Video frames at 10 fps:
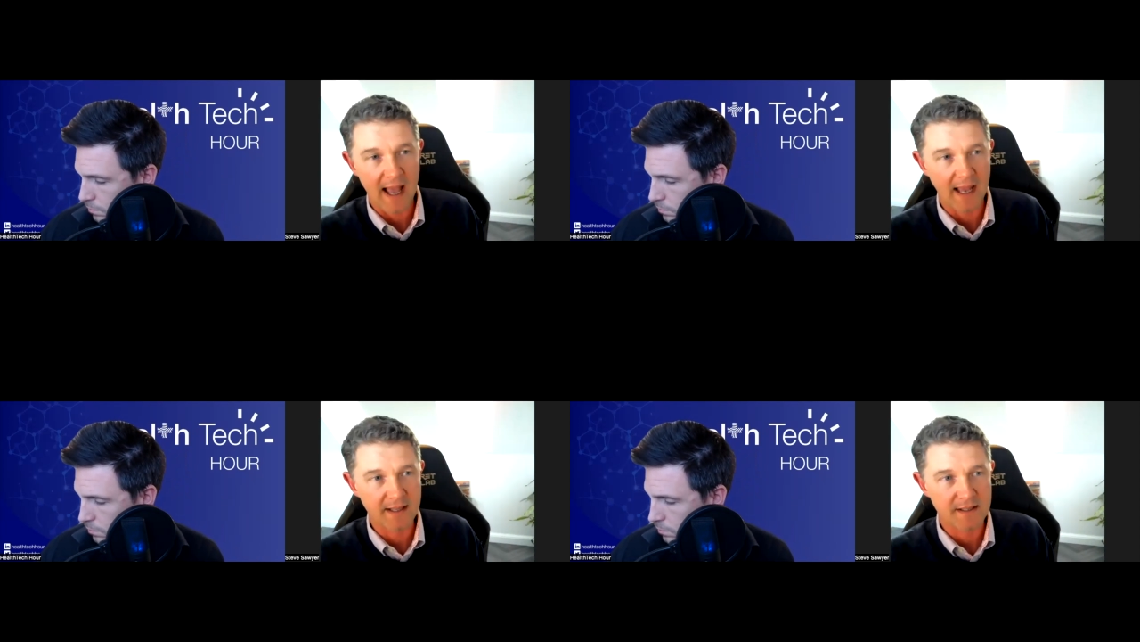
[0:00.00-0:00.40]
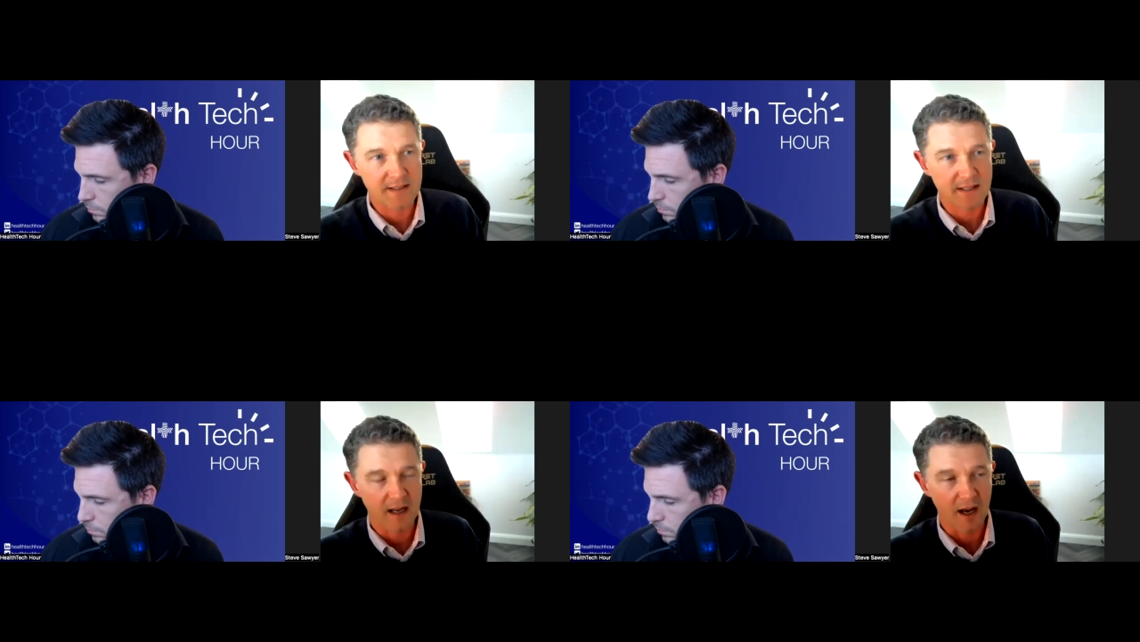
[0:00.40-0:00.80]

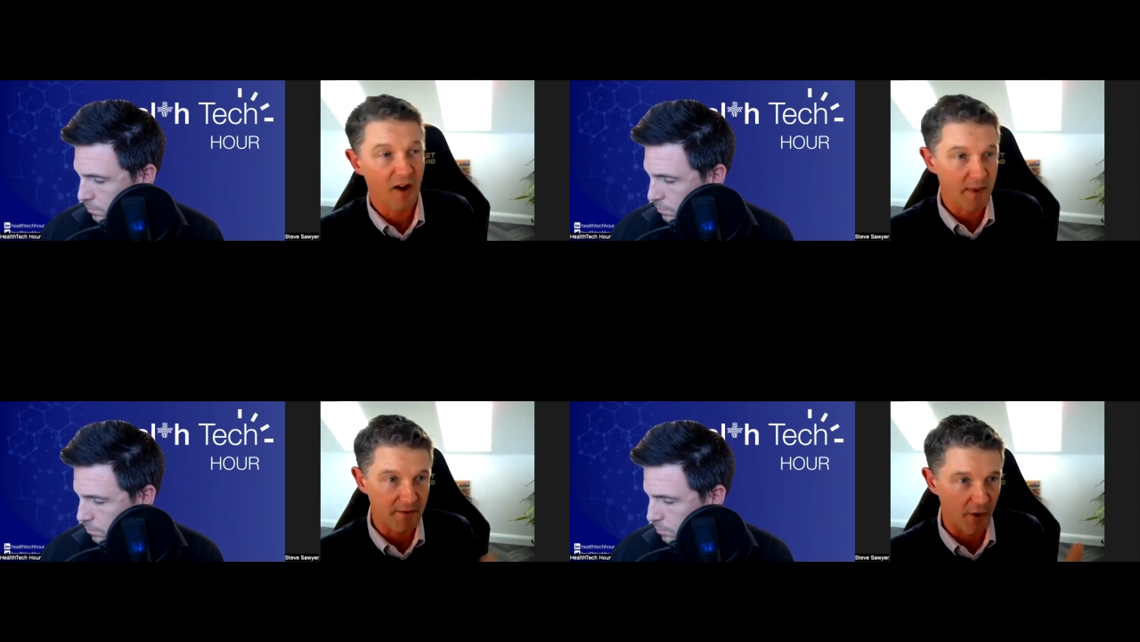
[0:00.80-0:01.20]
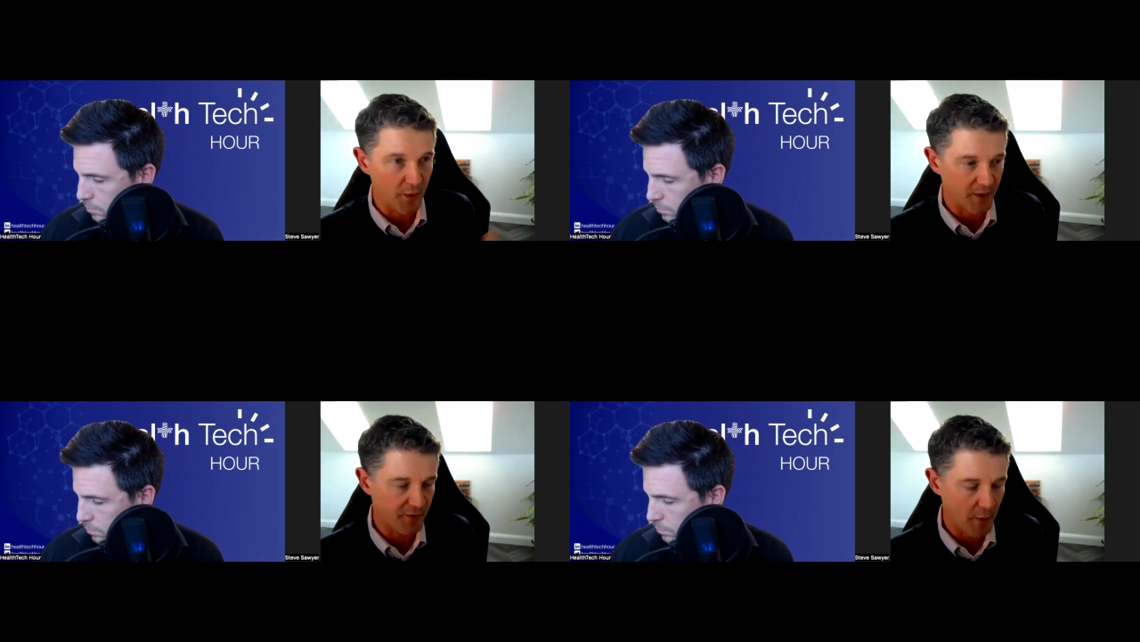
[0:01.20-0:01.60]
Speaker 1: and uh, I've been
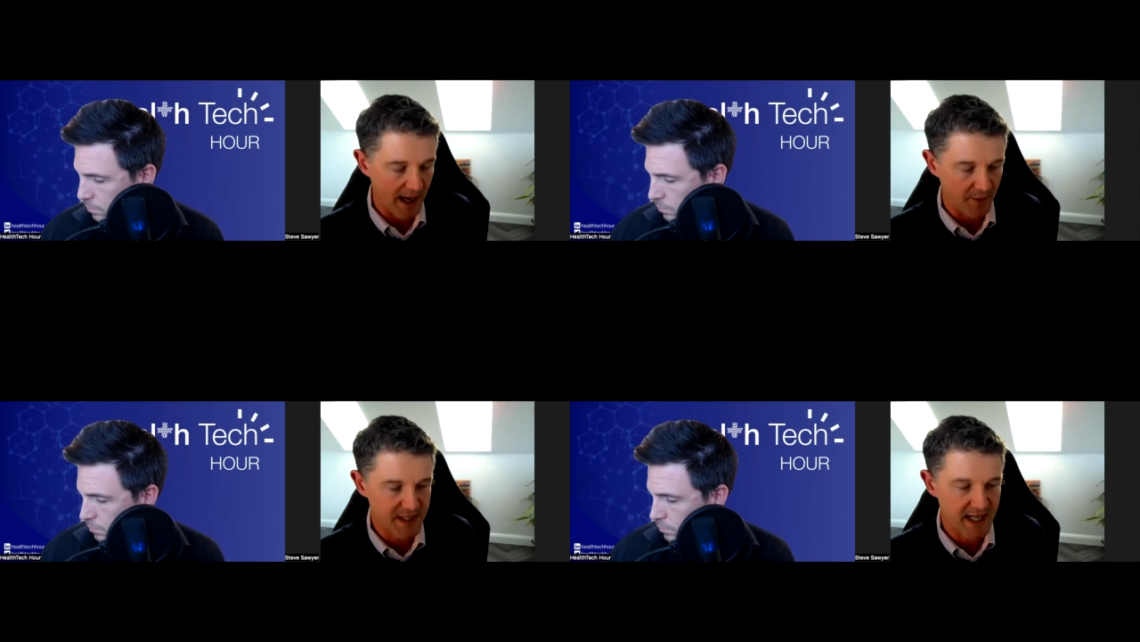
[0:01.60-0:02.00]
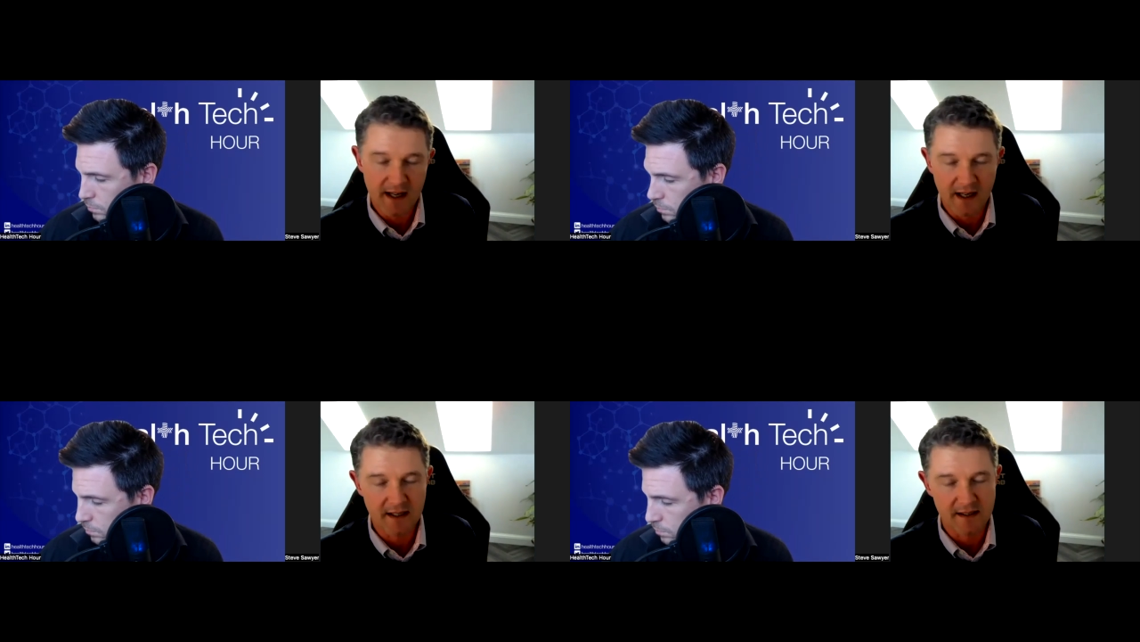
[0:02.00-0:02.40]
involved with them for about
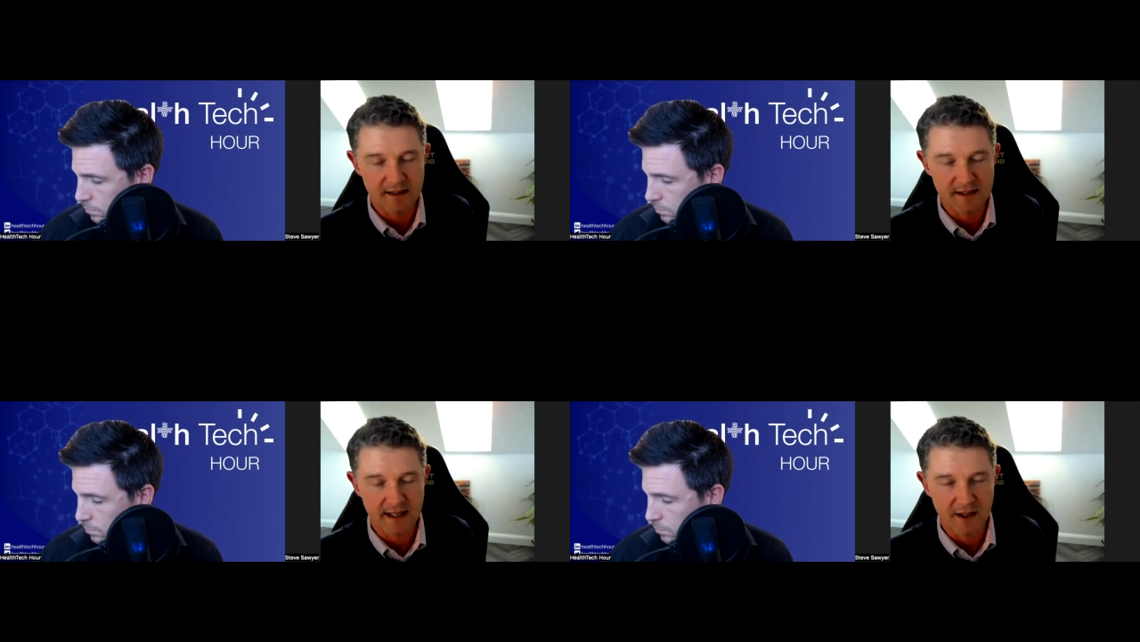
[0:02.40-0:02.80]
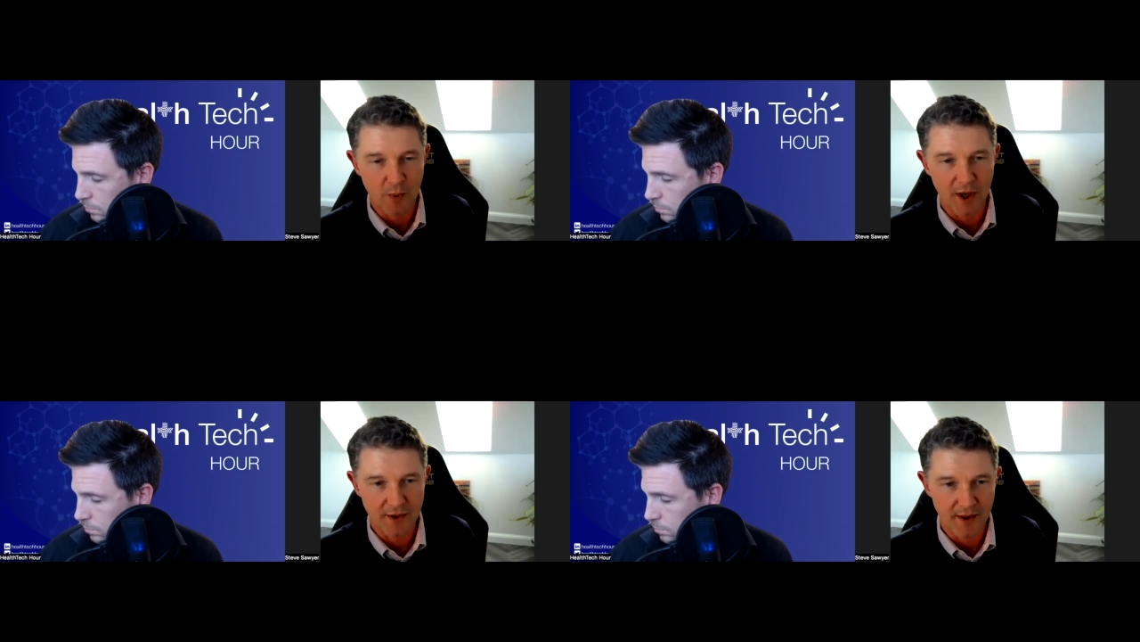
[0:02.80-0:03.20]
ten years and seen the
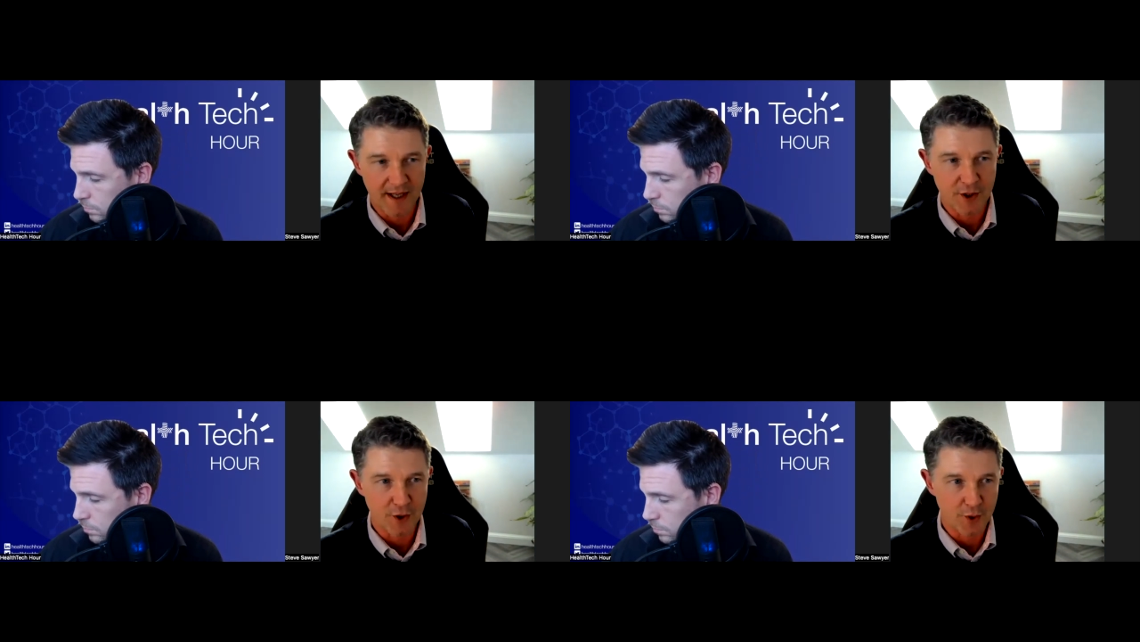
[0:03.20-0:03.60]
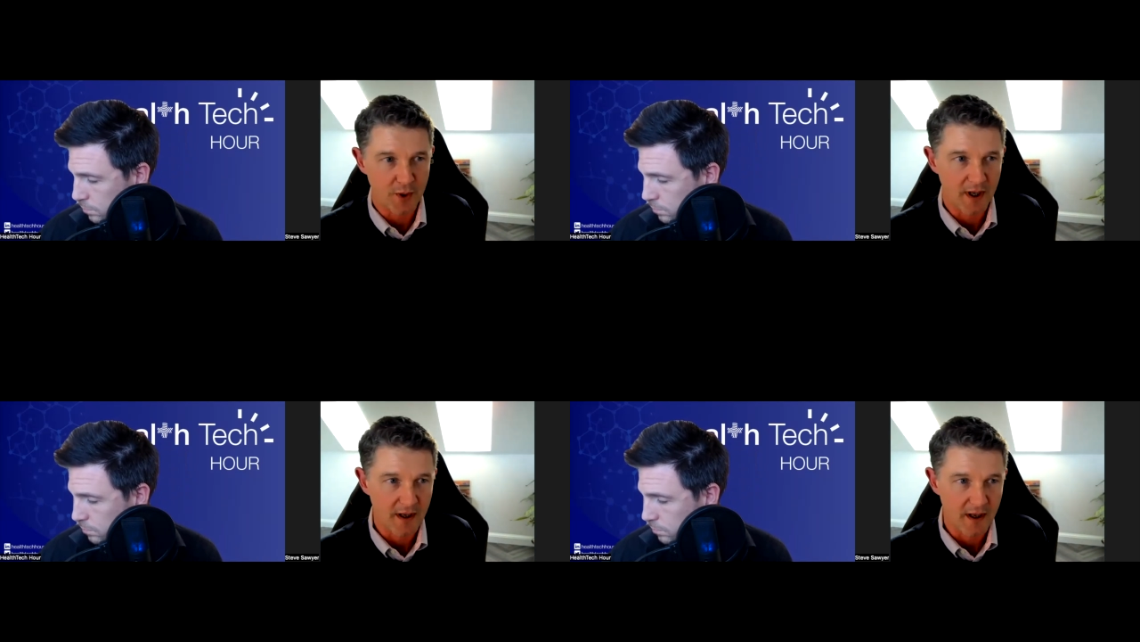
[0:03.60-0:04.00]
work that they do
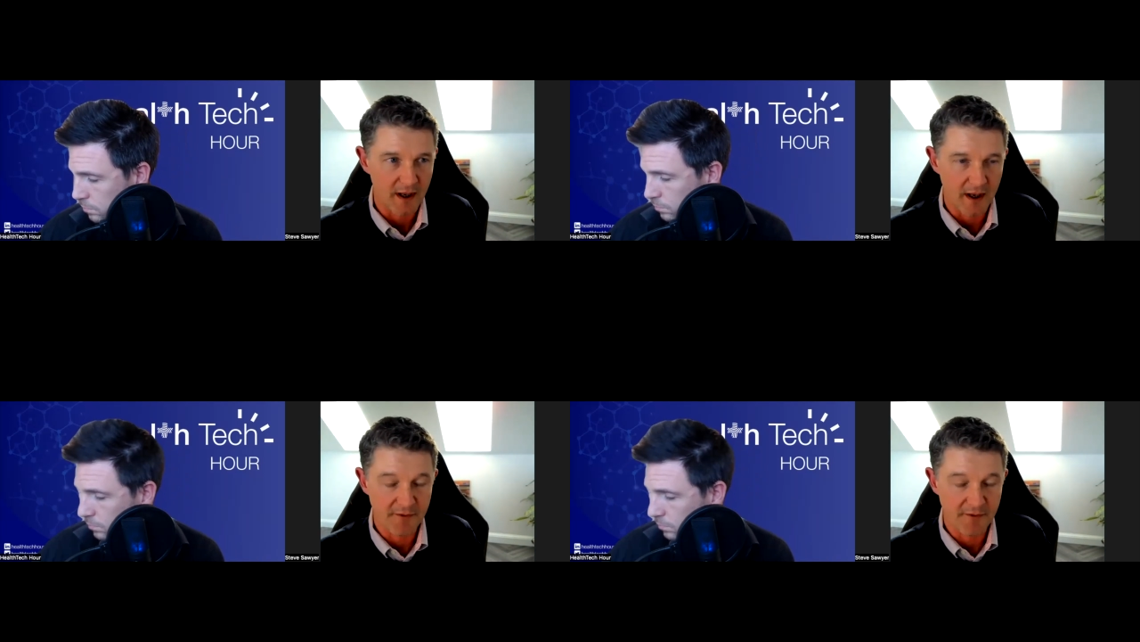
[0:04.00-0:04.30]
uh,